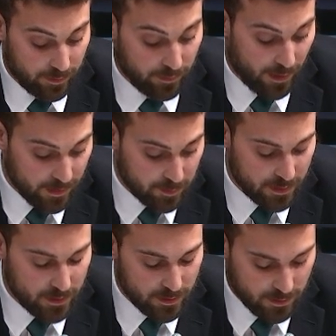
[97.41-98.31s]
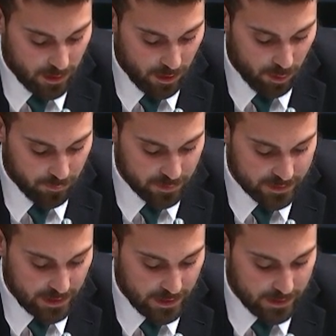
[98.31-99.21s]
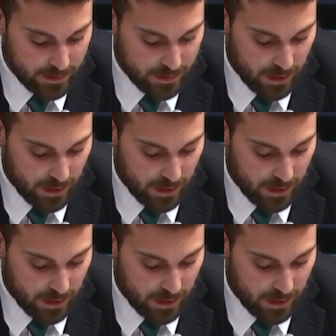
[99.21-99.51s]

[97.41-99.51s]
this has been overstated,